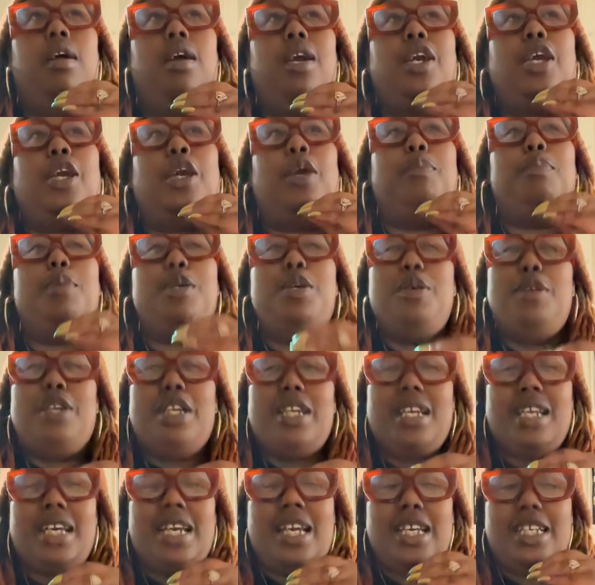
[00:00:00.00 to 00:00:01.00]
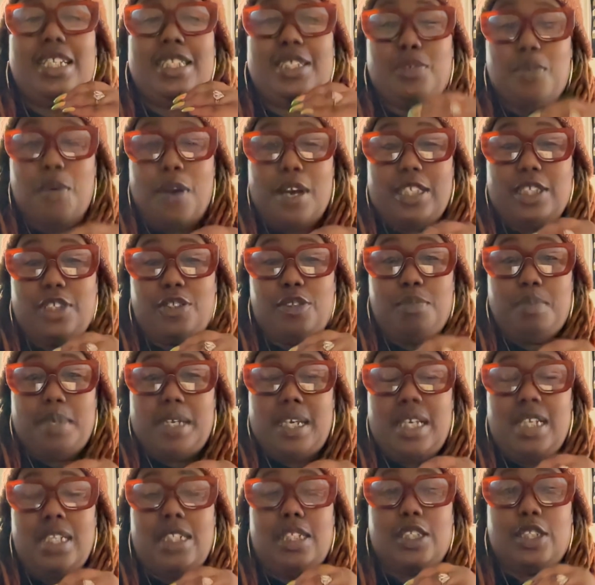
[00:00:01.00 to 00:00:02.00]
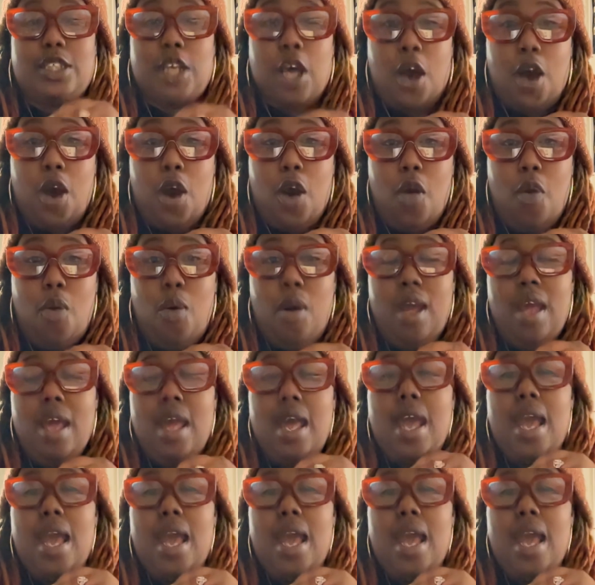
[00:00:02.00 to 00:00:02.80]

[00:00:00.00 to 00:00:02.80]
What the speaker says: community is going to be so